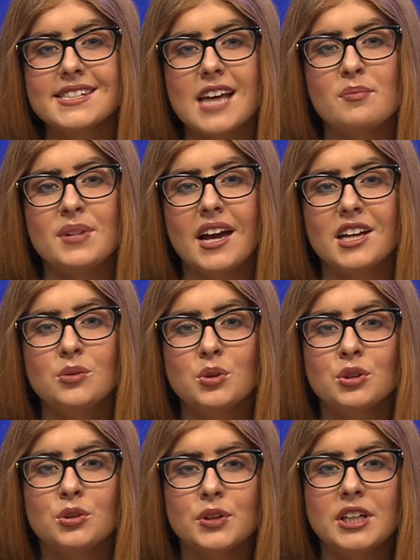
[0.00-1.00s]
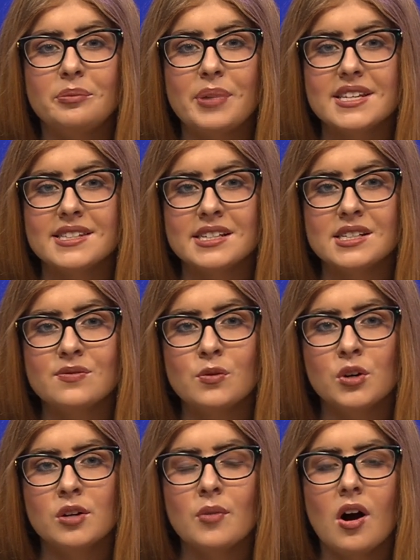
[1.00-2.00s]
semi-annual Green Business
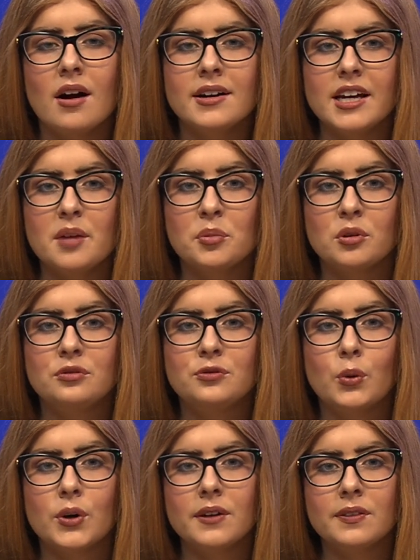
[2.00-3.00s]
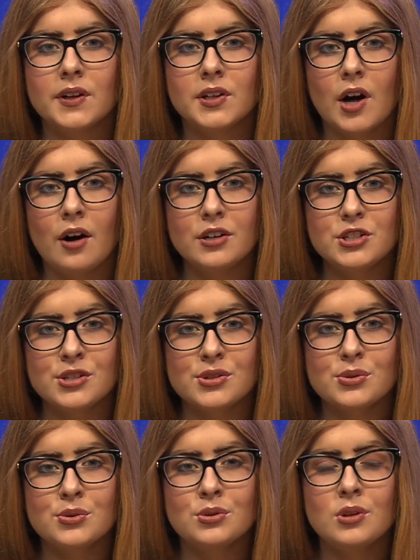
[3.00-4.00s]
Forum on April 4th, the college's
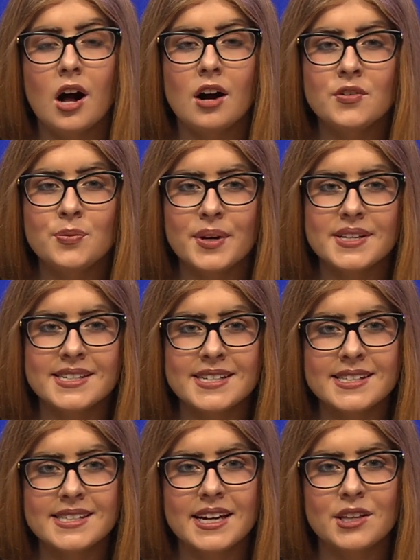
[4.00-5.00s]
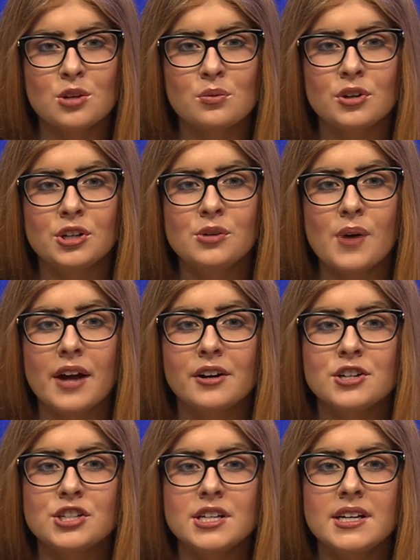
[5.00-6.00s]
School of Business and the Renew
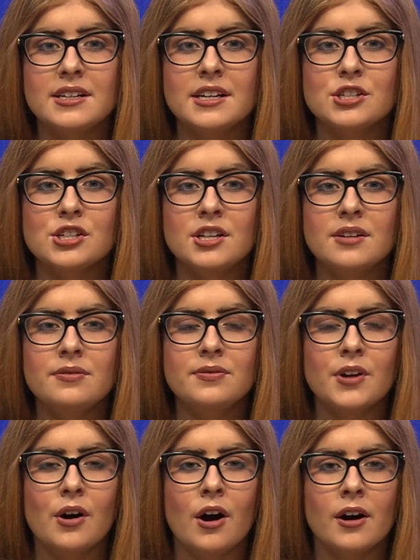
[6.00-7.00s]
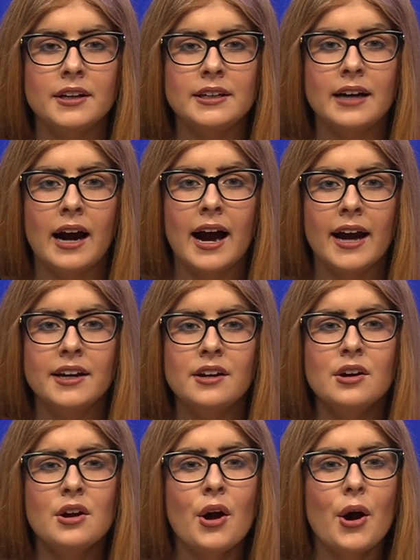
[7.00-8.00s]
Energy Initiative, the REI,
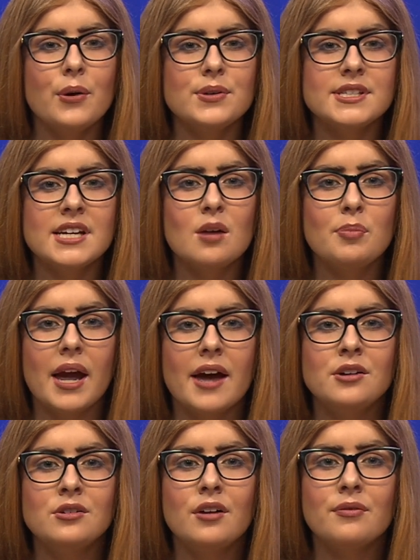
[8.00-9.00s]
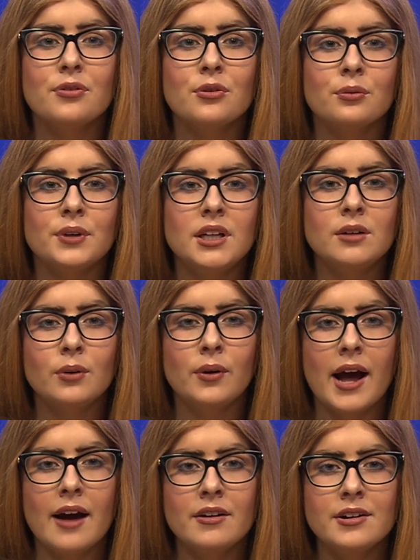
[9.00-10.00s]
hosted a panel of 3
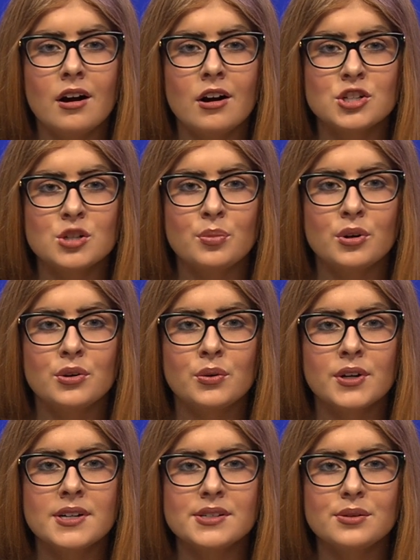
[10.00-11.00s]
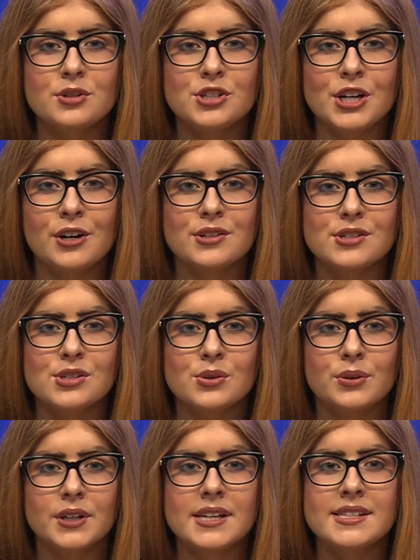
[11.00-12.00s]
Rhode Island entrepreneurs who shared
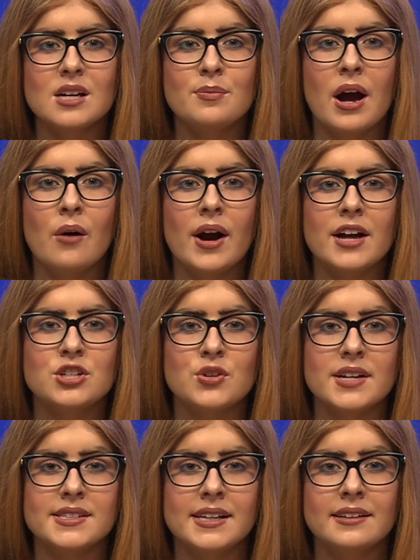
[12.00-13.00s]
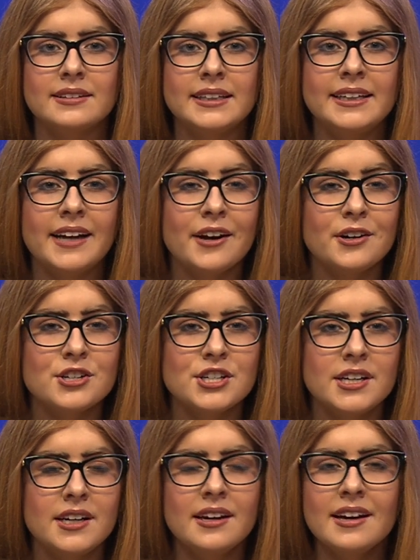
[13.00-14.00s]
stories about addressing clean
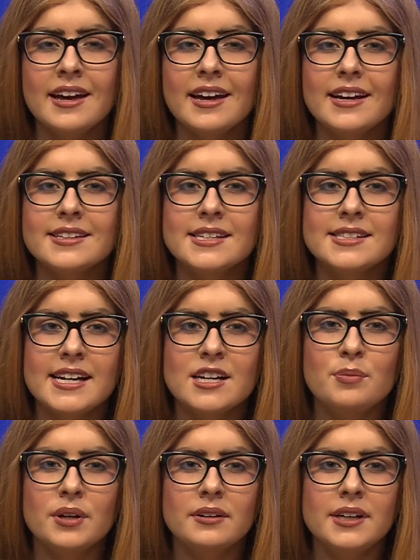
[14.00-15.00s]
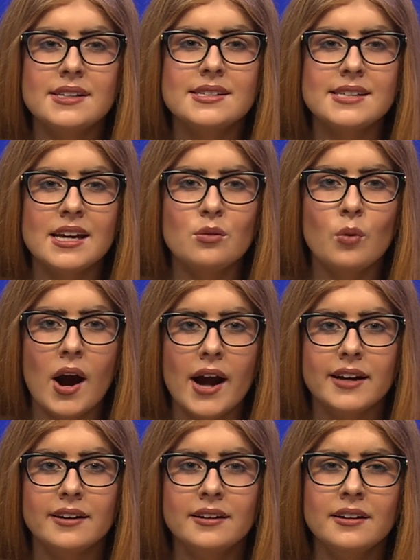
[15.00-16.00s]
energy and sustainability
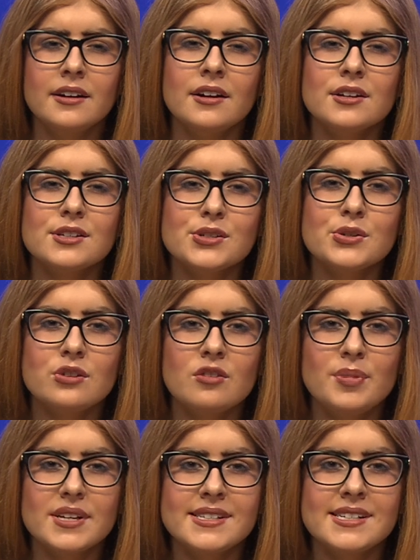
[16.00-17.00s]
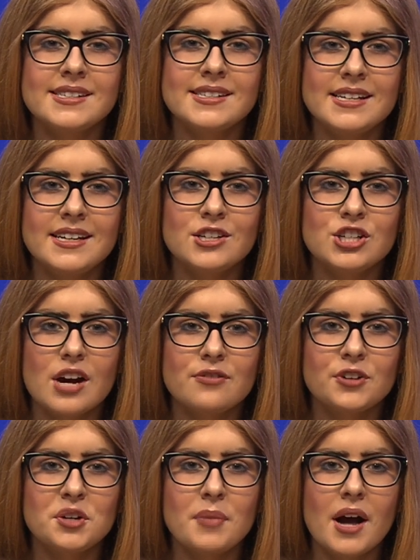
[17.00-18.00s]
statewide. School of Business Dean
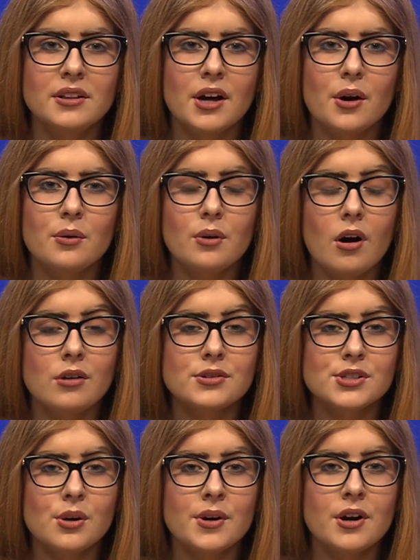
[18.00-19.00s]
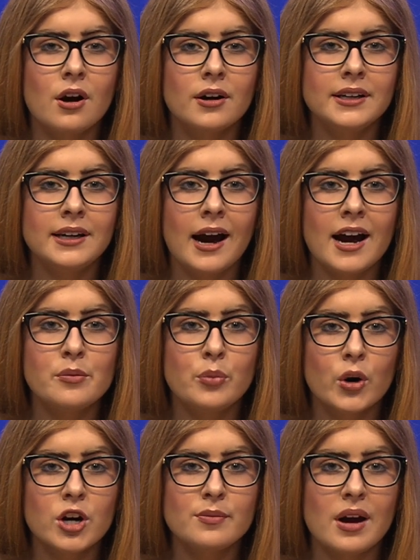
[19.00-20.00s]
Jeffrey Mello, also an REI
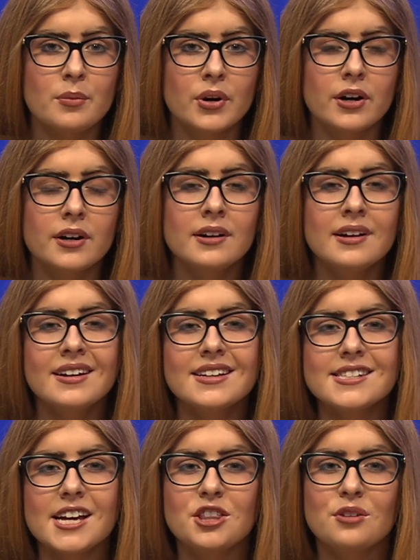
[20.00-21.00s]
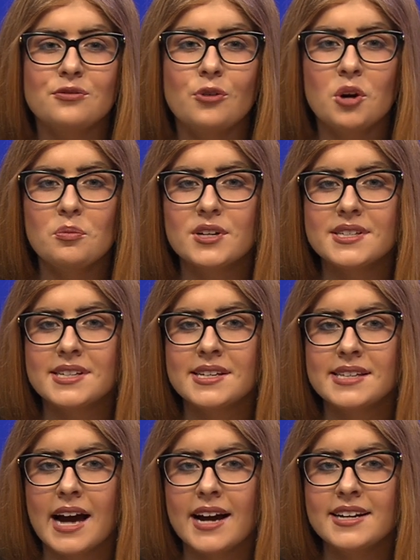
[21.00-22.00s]
board member, said the forum was
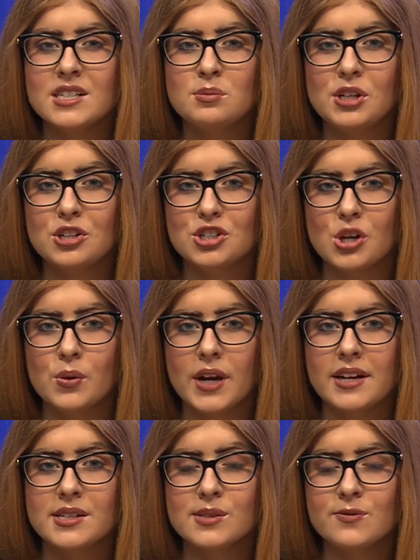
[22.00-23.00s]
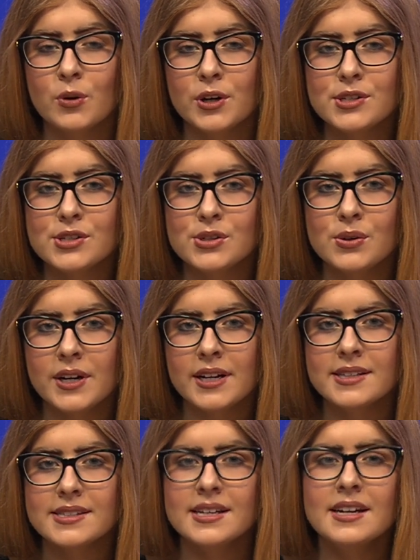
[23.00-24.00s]
designed to be a showcase for
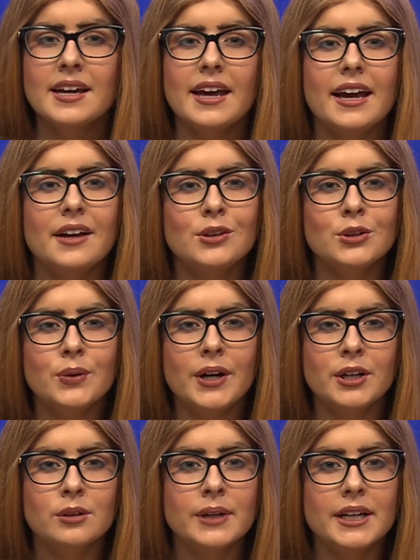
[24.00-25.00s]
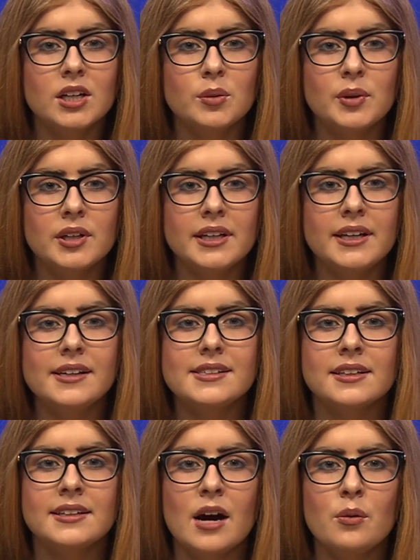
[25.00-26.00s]
students and the greater RIC community
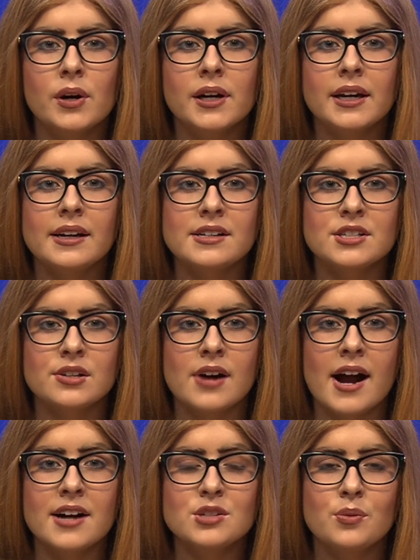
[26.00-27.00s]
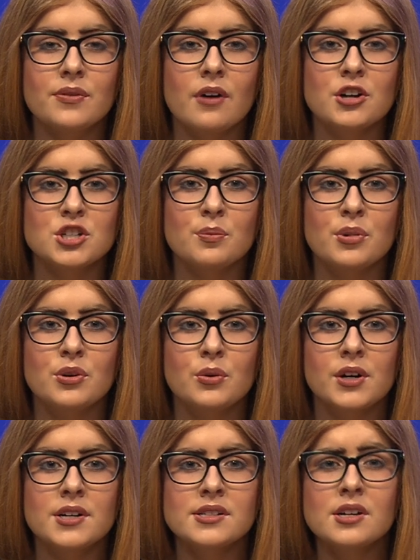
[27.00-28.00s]
to network and interact with
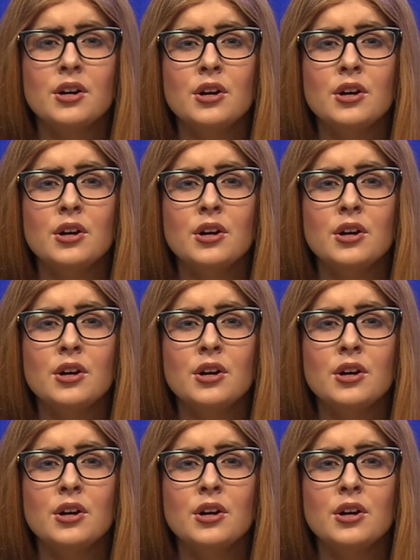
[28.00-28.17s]
entrepreneurs